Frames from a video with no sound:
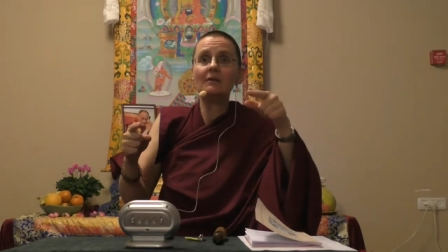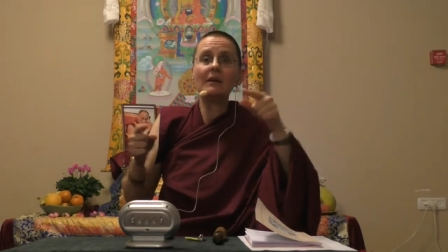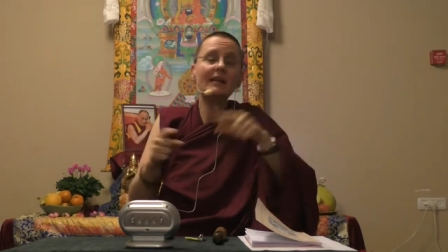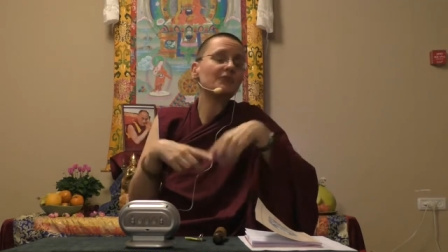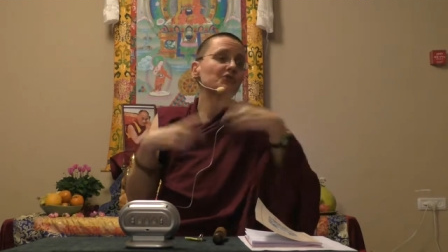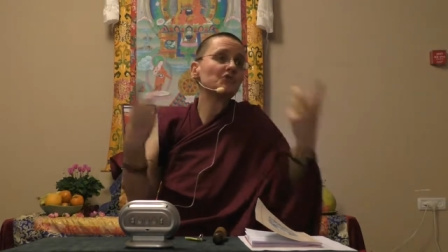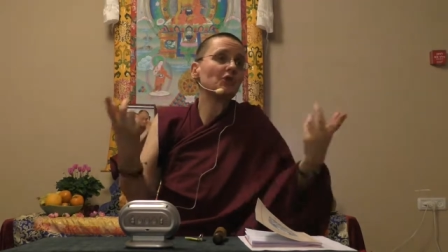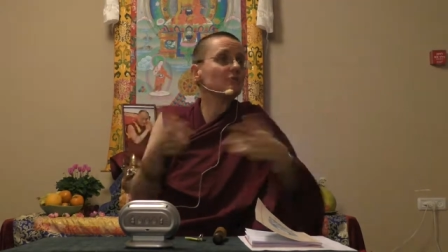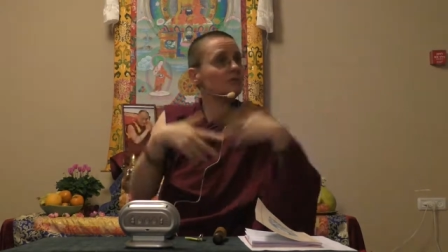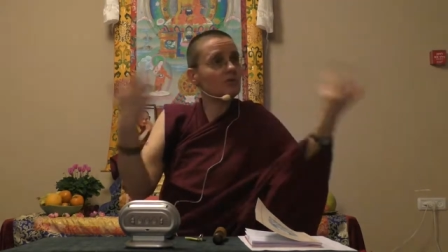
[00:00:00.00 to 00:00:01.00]
And if you
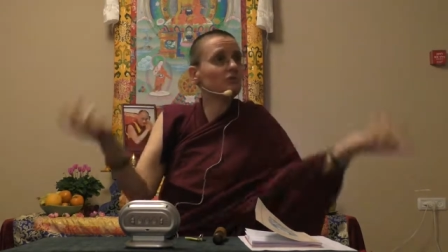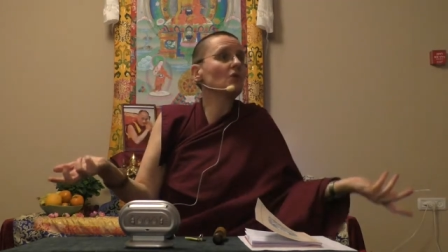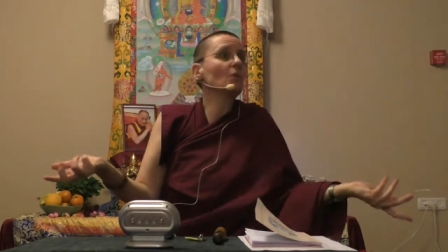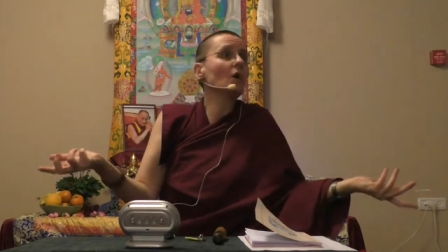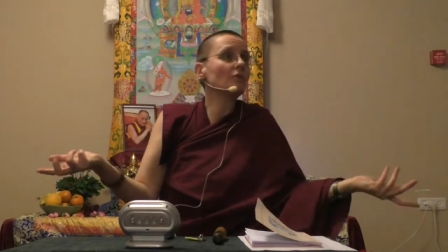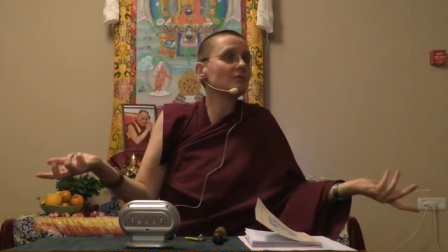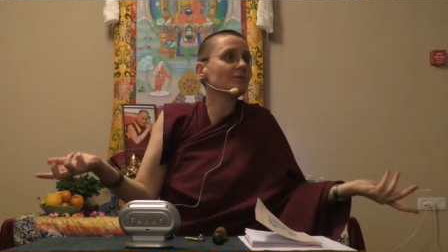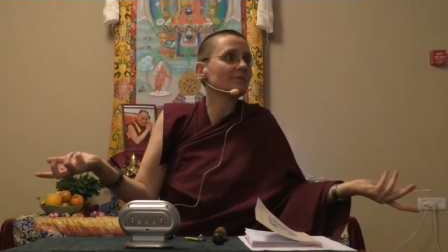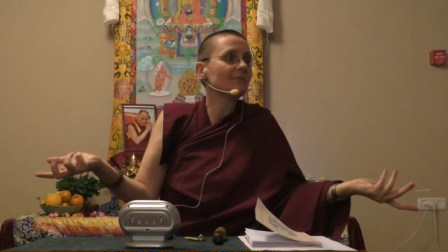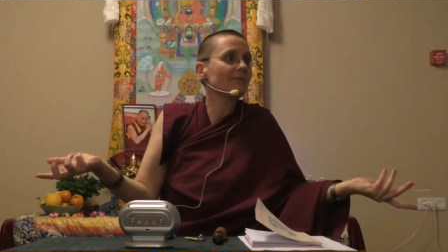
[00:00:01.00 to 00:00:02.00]
don't, you, you won't.
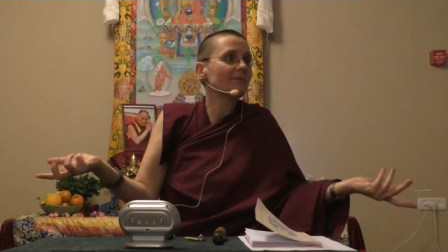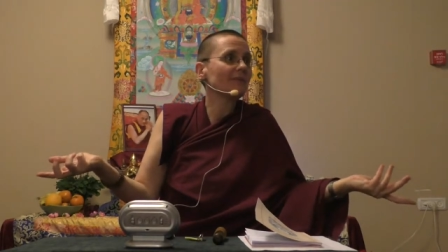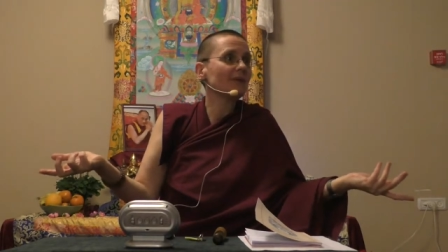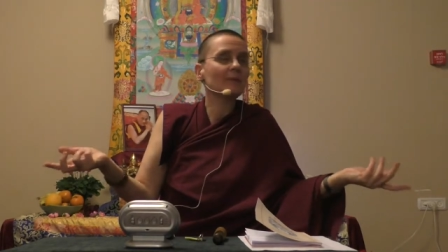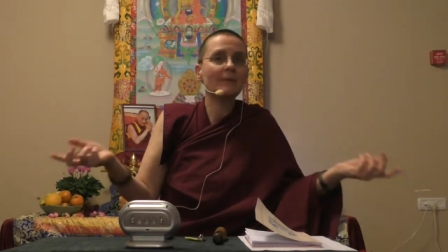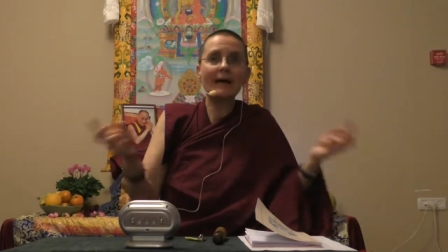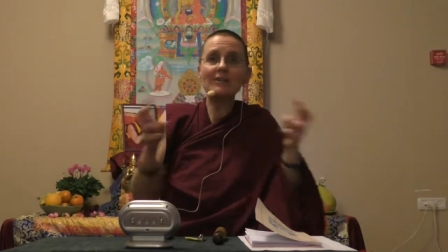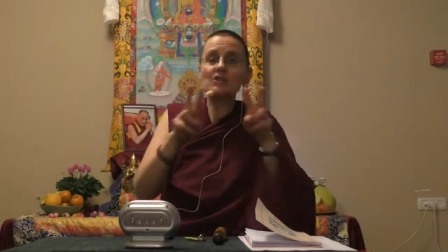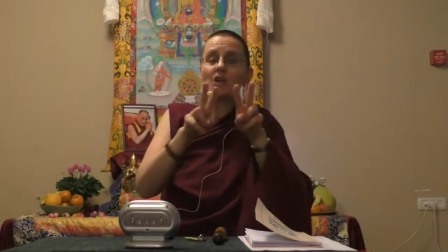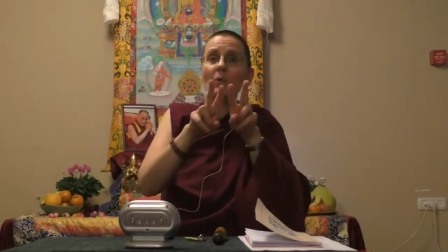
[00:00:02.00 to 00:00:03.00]

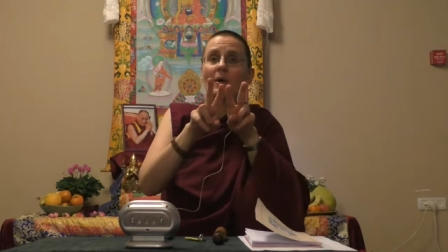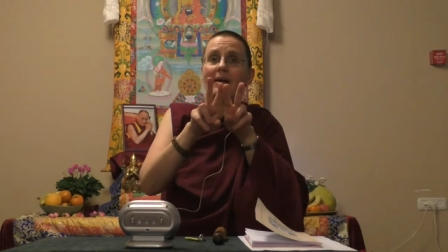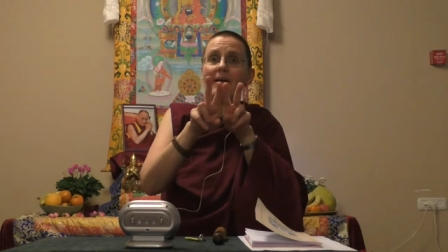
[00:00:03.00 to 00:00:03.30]
Right? So